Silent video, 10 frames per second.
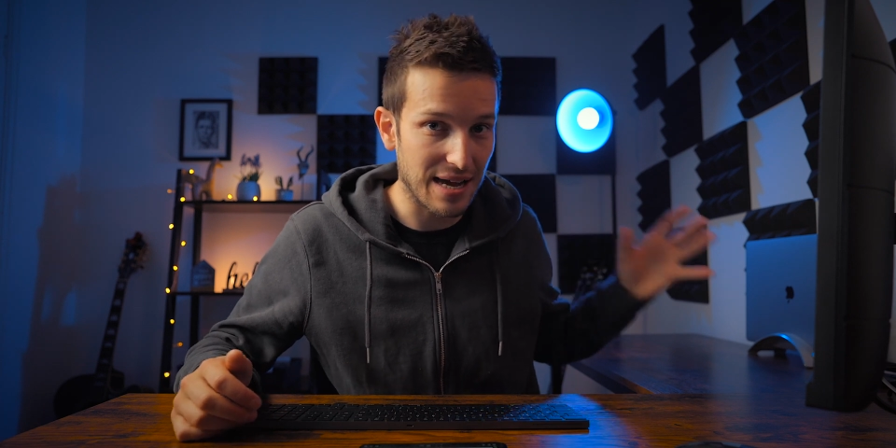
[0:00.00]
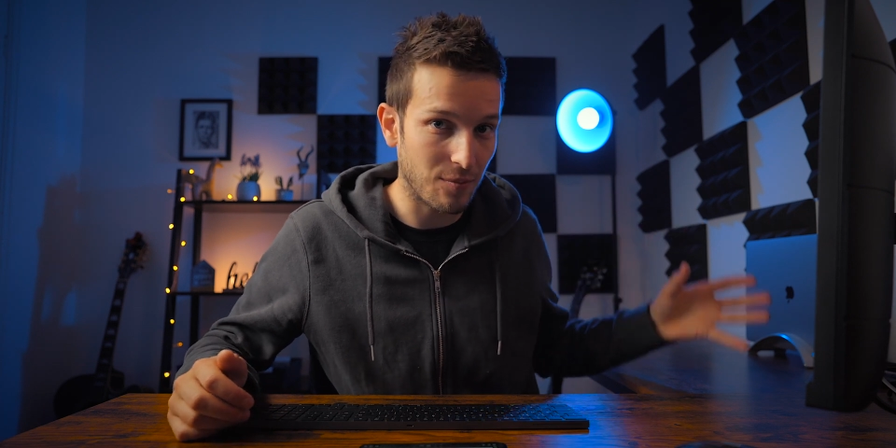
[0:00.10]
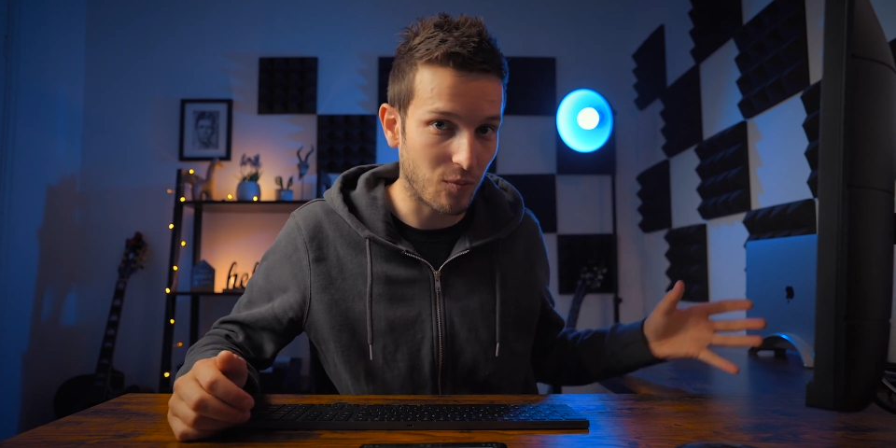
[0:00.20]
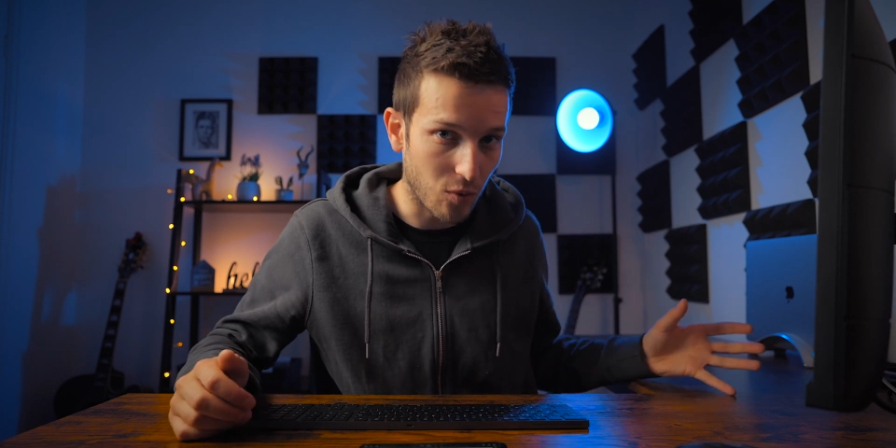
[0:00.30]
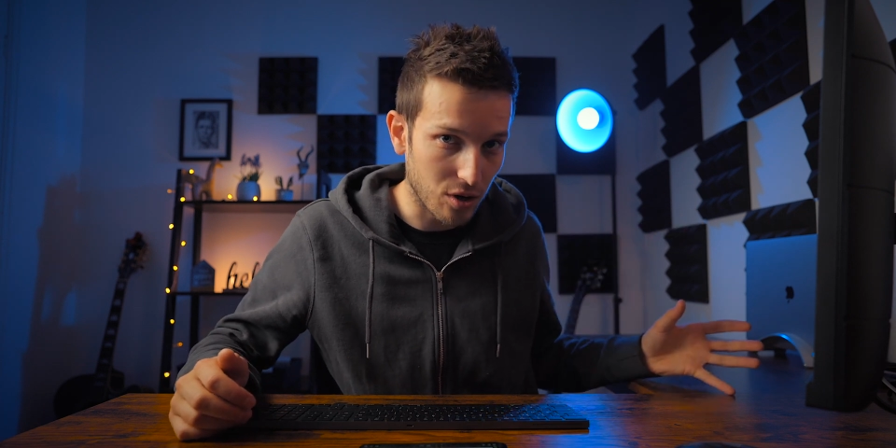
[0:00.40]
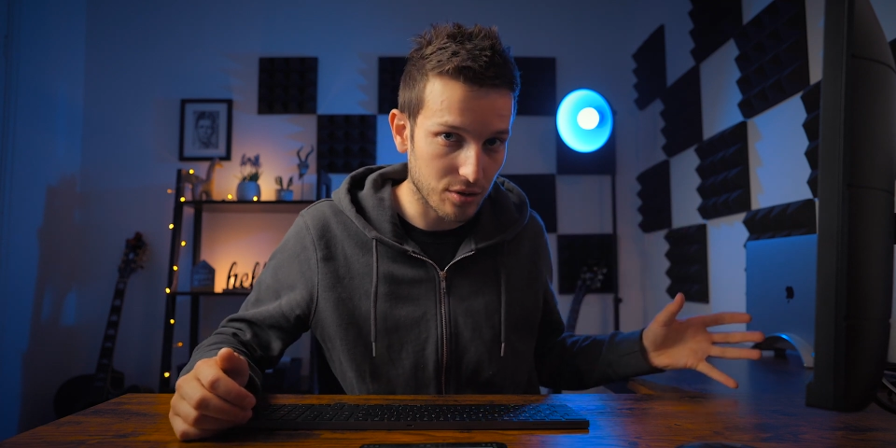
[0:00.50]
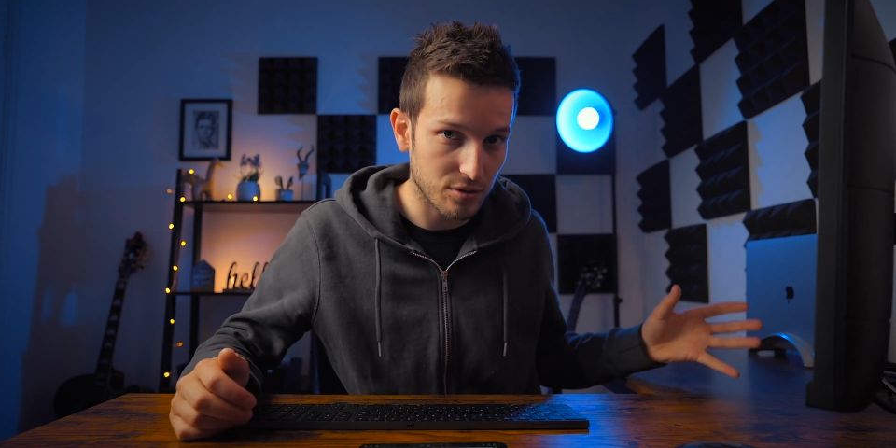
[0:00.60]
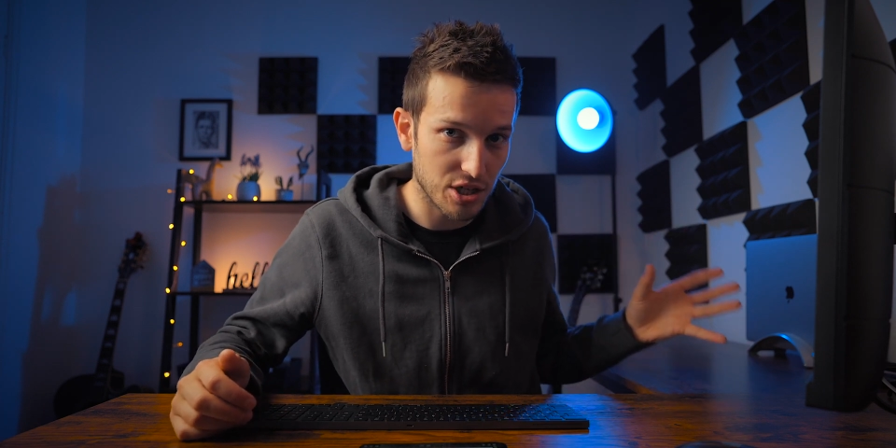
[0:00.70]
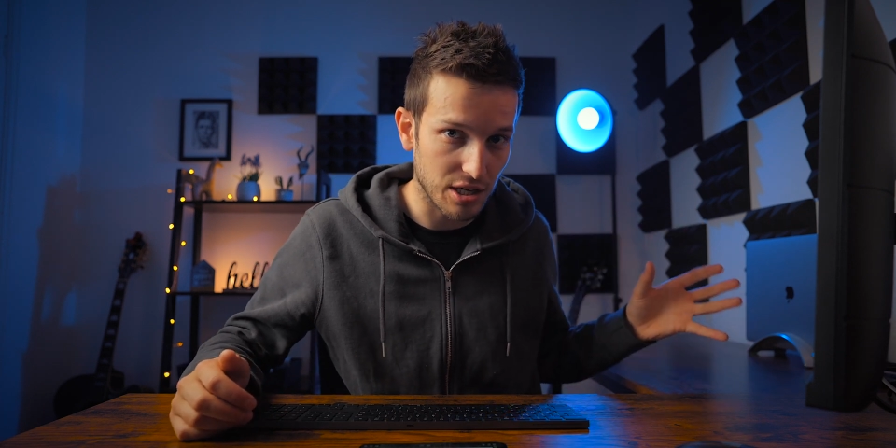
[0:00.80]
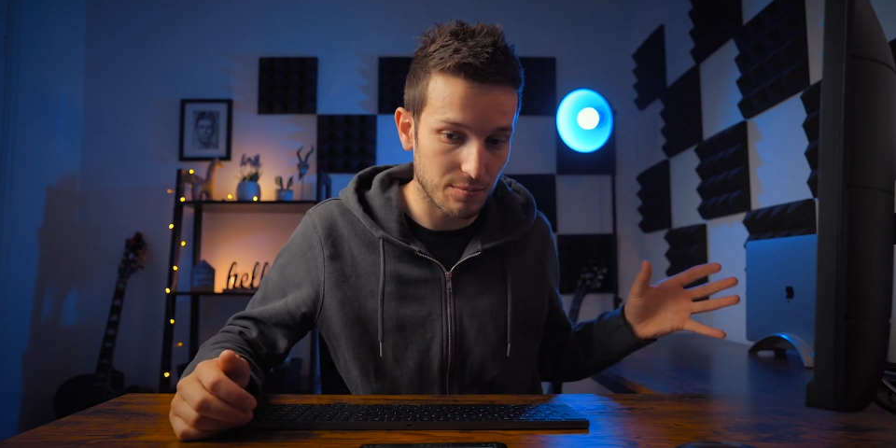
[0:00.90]

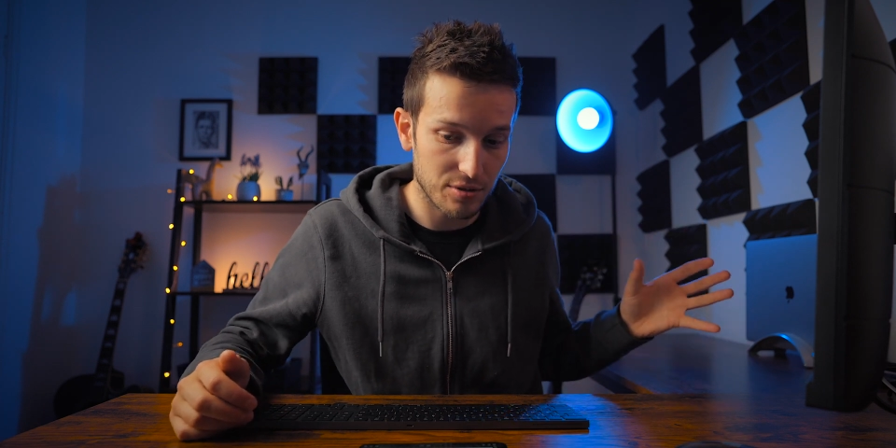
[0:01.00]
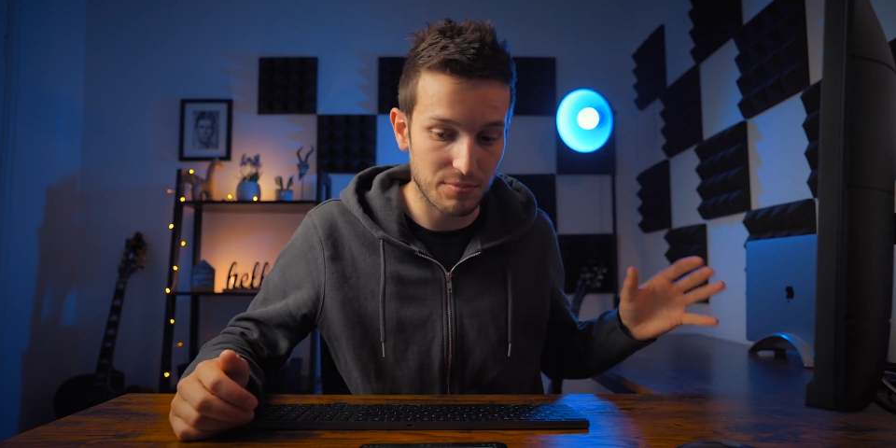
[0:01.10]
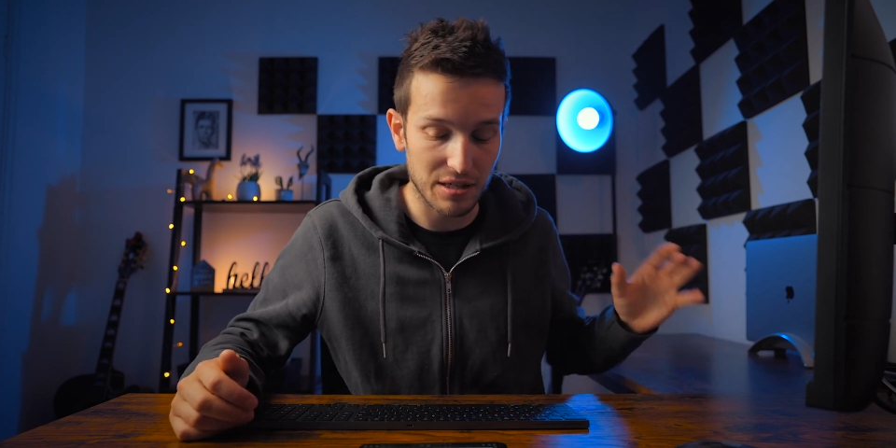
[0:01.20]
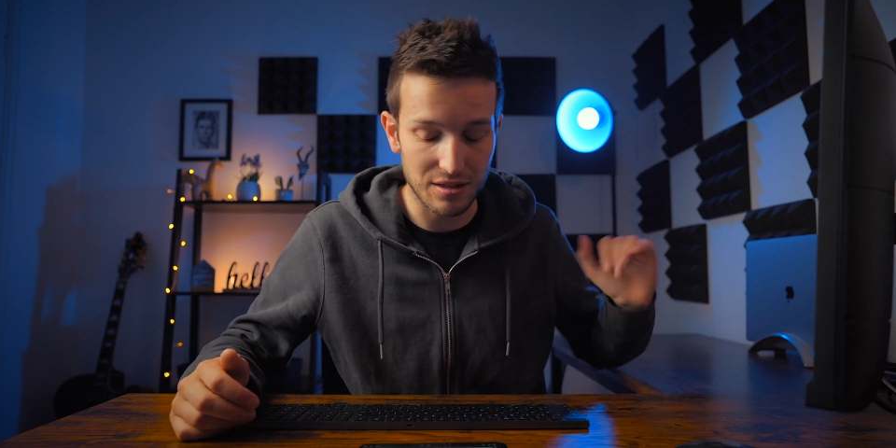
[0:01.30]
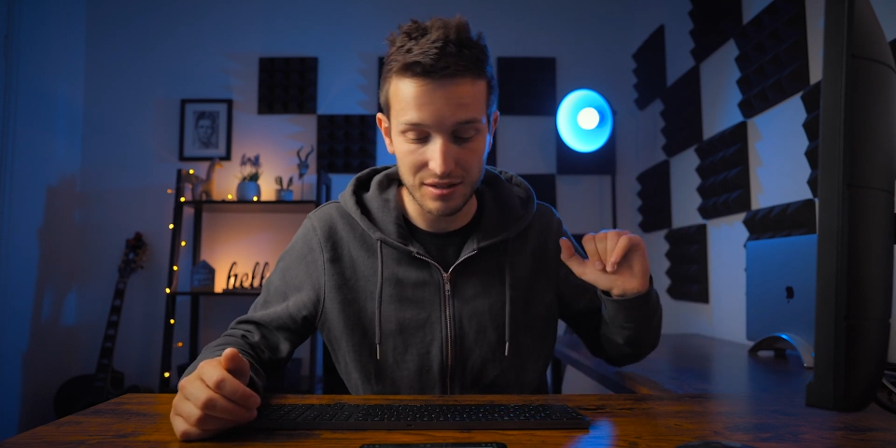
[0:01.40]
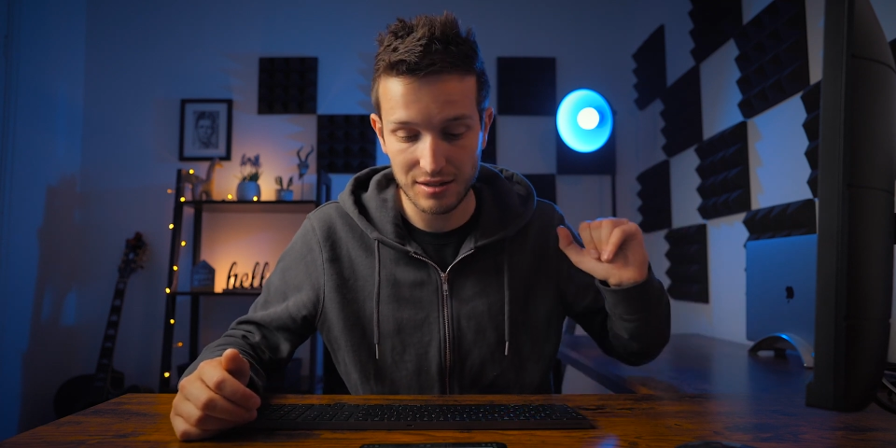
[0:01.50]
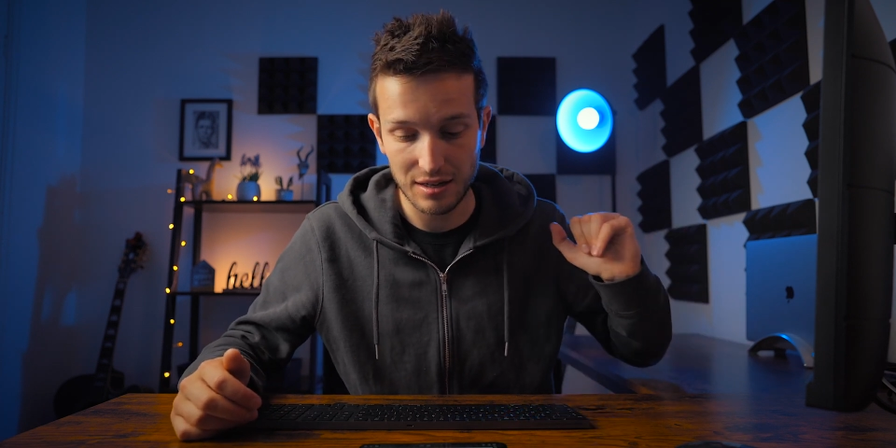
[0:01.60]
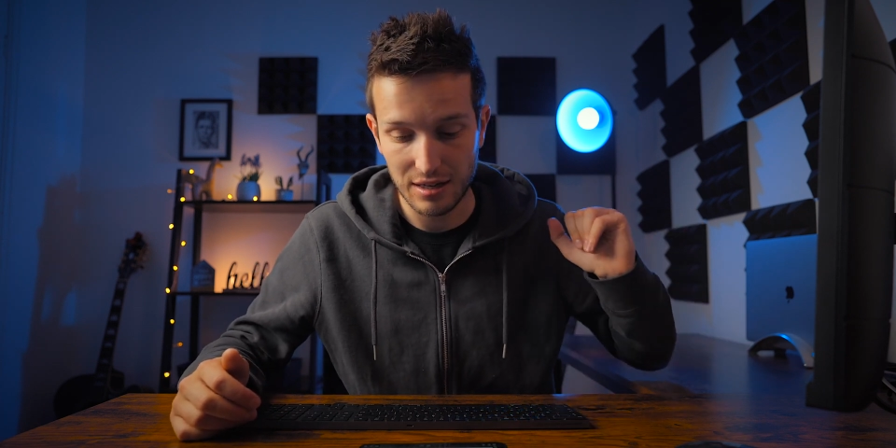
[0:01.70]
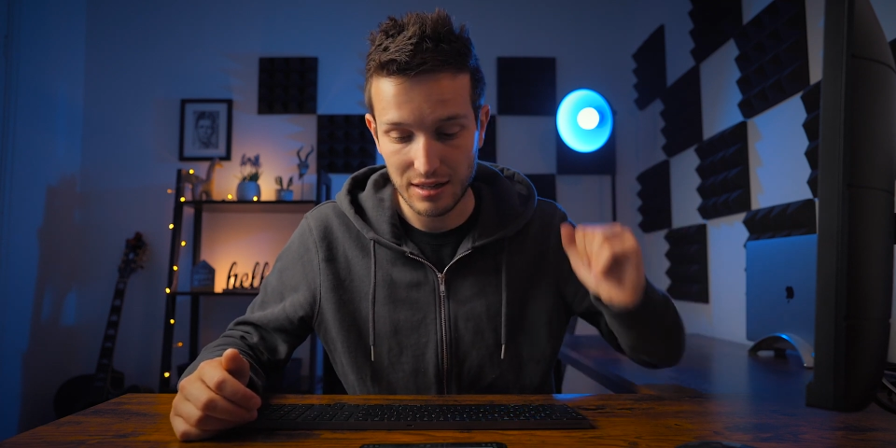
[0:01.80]
M1 chips because